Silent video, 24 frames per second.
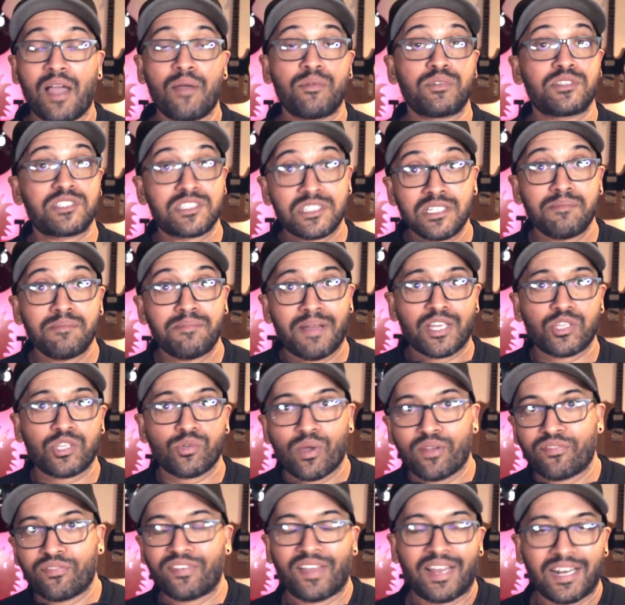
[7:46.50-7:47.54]
I was still, by the way,
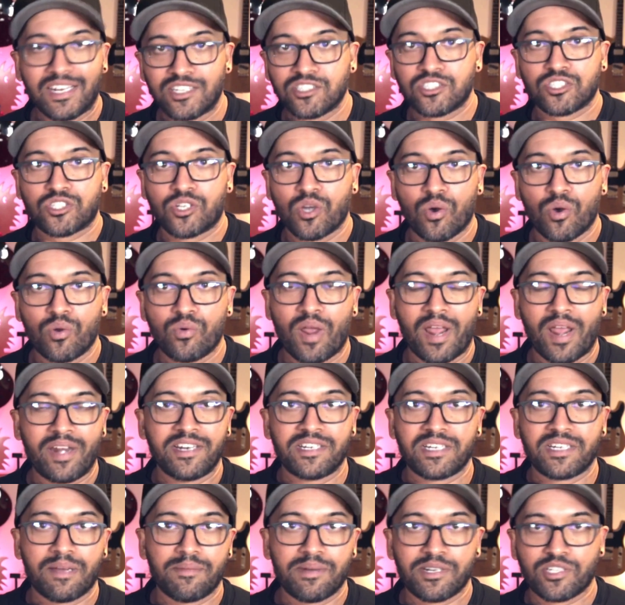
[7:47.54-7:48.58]
failing to code
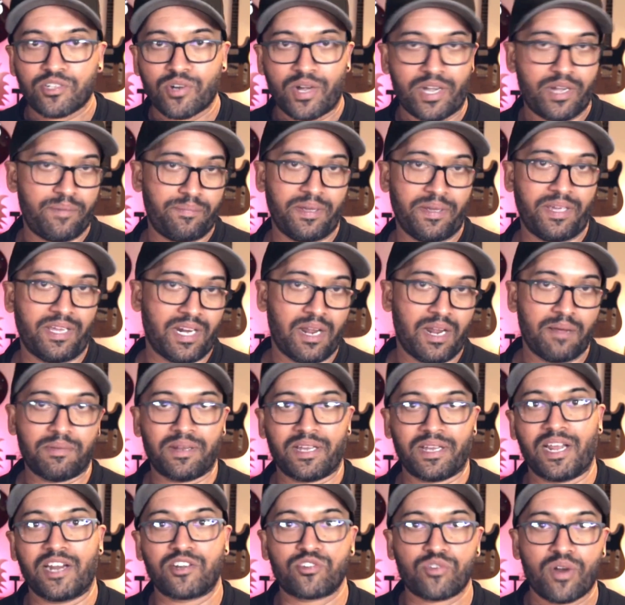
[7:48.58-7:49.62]
anytime I tried to pick it up. Like
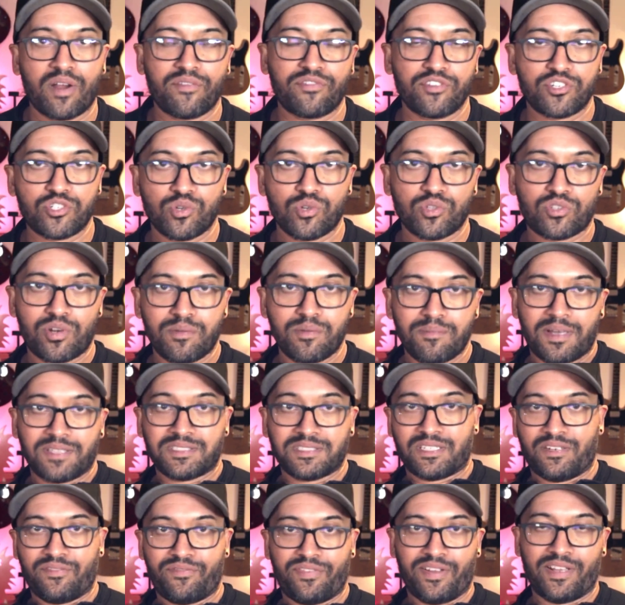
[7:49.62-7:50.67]
I try for two or three months
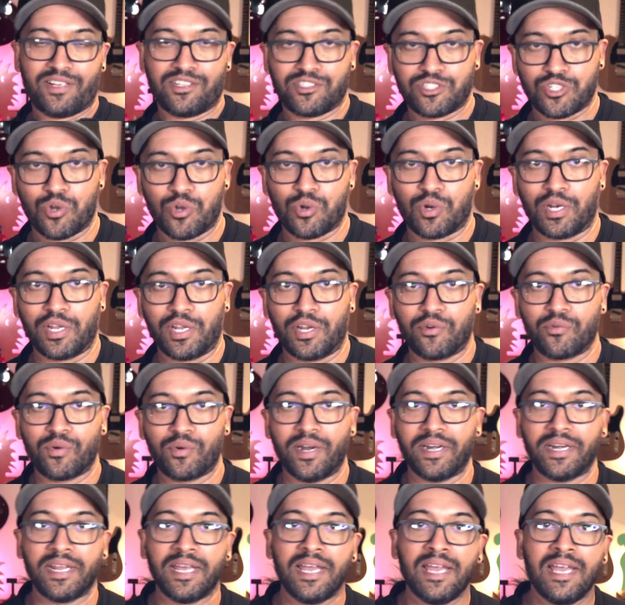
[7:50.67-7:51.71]
and fail totally, right?